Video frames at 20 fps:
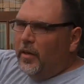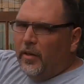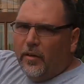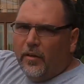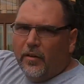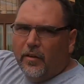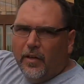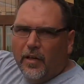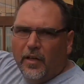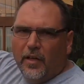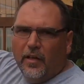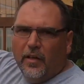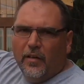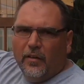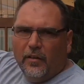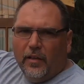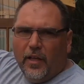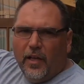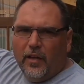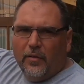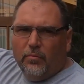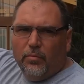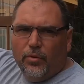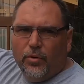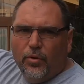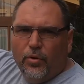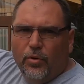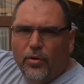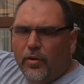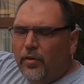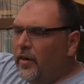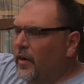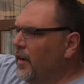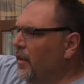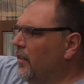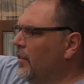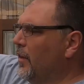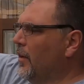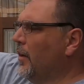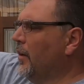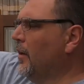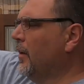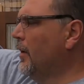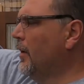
here laying brood or anything.